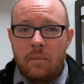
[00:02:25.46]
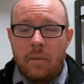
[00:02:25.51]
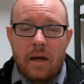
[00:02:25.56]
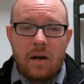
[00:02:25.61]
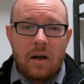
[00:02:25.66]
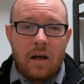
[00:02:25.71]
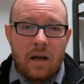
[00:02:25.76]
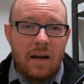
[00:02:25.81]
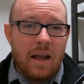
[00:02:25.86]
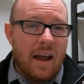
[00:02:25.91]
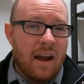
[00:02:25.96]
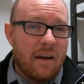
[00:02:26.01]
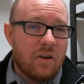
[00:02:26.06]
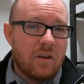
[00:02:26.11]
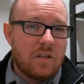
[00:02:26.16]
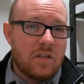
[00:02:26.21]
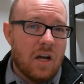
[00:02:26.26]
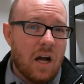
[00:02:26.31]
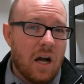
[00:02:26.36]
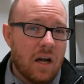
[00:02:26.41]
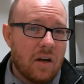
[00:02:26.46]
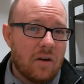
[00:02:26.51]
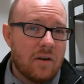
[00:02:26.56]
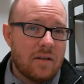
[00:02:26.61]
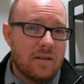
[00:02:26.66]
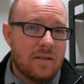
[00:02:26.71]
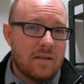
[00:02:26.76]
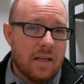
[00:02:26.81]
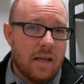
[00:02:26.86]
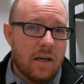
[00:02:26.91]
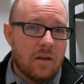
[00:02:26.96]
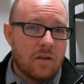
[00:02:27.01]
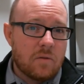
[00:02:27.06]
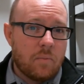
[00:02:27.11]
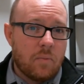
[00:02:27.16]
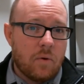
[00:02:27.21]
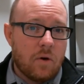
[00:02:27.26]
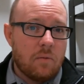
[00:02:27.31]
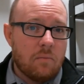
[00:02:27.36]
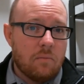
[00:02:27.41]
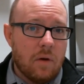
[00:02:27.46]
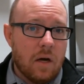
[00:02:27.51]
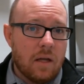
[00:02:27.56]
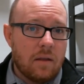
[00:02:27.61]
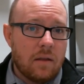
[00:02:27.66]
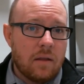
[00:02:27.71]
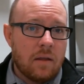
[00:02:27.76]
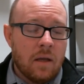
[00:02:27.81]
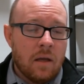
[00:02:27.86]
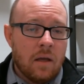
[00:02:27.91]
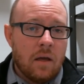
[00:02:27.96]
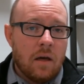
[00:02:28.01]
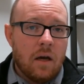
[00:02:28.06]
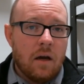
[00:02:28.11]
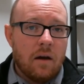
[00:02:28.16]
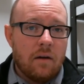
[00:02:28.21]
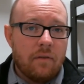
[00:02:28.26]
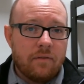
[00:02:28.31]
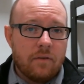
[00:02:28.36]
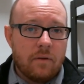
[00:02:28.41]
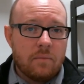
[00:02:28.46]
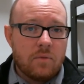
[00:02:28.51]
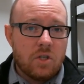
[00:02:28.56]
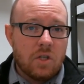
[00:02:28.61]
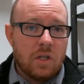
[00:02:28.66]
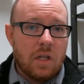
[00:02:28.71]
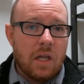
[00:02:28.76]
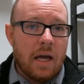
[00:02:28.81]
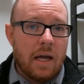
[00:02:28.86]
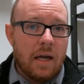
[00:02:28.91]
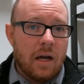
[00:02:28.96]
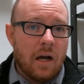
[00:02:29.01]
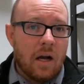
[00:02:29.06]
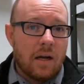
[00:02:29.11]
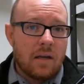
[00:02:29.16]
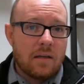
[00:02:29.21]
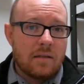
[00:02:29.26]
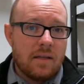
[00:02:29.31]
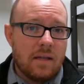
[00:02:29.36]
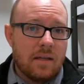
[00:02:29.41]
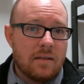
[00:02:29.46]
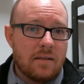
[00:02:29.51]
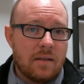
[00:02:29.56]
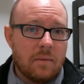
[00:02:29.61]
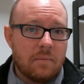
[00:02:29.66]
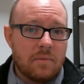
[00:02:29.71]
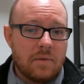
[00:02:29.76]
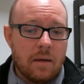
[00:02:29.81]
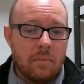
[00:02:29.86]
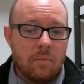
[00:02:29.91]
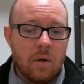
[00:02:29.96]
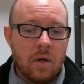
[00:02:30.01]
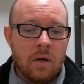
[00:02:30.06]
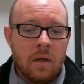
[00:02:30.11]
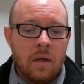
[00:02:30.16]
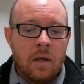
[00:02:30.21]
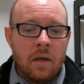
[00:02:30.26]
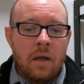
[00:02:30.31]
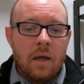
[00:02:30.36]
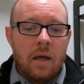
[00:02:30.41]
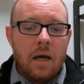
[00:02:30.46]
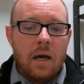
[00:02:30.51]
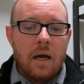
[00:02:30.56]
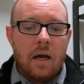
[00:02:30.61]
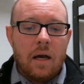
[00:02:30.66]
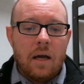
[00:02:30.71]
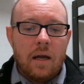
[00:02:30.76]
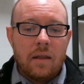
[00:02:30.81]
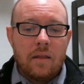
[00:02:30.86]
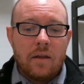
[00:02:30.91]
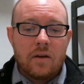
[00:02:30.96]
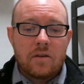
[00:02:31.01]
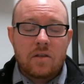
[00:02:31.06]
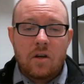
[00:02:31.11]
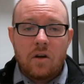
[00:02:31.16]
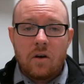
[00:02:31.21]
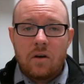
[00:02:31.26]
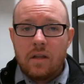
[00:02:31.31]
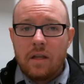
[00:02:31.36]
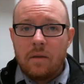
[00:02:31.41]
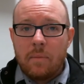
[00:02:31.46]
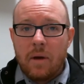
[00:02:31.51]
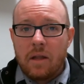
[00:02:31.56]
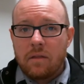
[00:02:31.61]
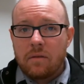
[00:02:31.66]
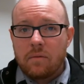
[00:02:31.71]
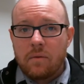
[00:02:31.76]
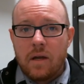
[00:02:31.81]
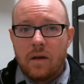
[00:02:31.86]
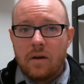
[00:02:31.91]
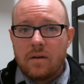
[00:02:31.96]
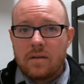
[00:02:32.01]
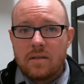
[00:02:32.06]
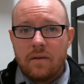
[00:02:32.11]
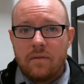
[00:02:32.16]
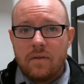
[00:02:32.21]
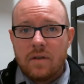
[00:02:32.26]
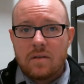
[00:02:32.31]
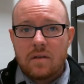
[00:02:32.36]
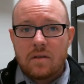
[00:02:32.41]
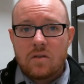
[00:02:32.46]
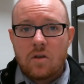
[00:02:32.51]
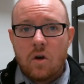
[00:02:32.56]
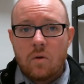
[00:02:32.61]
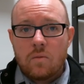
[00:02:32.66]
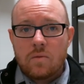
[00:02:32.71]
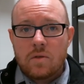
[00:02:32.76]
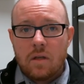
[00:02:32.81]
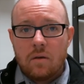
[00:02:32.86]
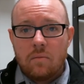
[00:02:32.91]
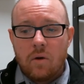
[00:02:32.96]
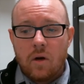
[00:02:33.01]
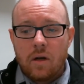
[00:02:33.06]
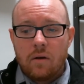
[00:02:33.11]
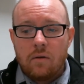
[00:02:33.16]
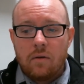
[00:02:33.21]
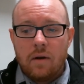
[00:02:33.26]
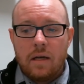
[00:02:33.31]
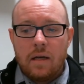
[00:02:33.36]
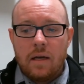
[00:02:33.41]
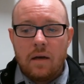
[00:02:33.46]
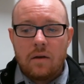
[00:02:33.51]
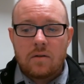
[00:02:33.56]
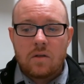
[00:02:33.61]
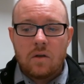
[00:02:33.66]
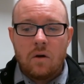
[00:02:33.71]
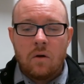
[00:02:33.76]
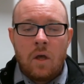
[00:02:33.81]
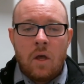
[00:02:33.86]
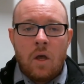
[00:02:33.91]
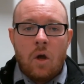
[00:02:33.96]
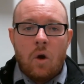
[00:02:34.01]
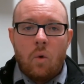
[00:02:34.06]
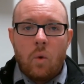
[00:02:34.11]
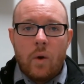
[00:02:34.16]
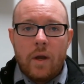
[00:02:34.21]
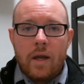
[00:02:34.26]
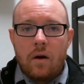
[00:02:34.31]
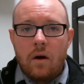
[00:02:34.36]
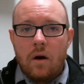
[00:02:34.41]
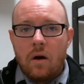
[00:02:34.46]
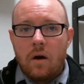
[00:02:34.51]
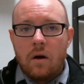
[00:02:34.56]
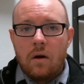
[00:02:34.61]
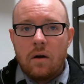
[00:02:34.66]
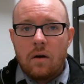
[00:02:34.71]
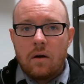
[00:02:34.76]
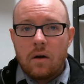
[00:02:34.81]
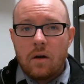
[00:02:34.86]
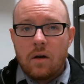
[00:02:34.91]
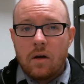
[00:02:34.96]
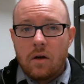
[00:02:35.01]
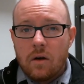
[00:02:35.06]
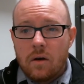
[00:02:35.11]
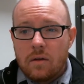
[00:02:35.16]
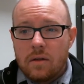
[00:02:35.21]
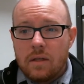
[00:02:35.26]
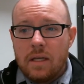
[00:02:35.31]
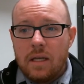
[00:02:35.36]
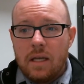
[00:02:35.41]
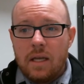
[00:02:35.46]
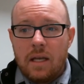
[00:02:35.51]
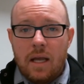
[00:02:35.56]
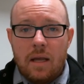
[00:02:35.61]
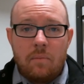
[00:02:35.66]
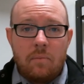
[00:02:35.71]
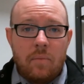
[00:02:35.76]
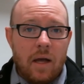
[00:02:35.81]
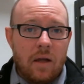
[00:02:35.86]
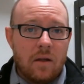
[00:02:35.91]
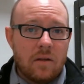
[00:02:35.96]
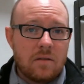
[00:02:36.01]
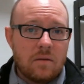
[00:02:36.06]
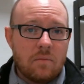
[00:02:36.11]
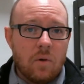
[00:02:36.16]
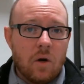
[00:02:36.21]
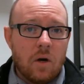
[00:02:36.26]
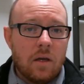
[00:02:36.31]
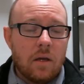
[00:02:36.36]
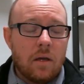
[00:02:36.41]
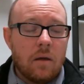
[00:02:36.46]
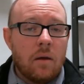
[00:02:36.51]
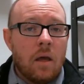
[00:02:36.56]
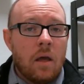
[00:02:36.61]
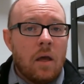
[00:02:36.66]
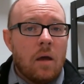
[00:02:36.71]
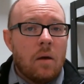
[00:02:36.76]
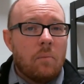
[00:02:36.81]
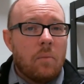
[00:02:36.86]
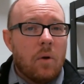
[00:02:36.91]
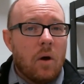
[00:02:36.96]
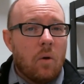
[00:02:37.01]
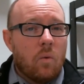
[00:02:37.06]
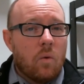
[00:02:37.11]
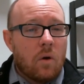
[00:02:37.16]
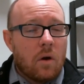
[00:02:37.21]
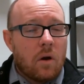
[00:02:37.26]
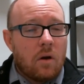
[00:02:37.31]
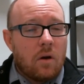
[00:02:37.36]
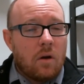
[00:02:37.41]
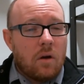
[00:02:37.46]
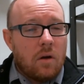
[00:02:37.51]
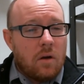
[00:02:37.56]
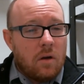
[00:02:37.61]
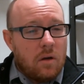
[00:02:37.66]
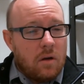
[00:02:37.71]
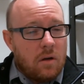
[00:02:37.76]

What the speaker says: about on average 100 sales per month from July, August, and September. And there's currently about 376 homes on the market right now. So we are currently in a balanced market, but we're